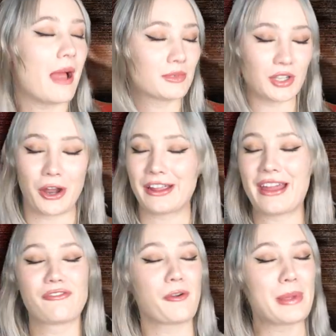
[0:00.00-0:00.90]
I'm sorry,
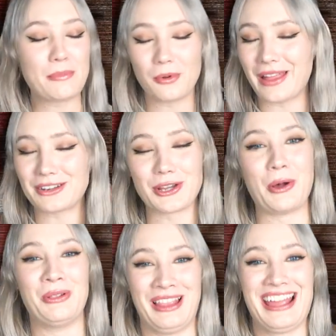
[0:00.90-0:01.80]
for people that
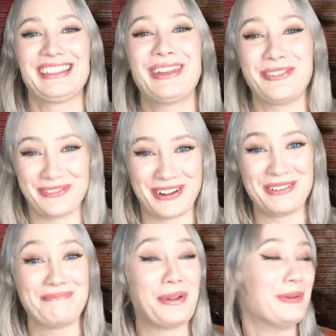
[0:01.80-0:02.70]
don't like the
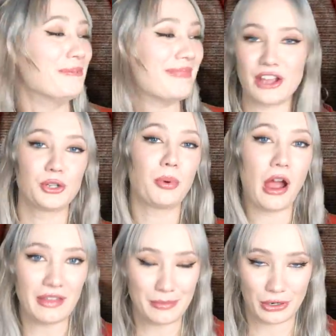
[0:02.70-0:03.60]
word poop, I should
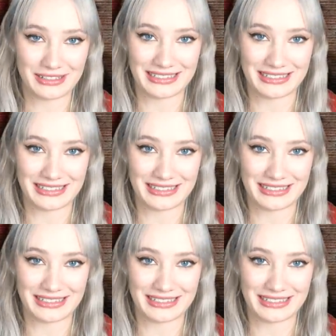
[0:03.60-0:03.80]
probably put a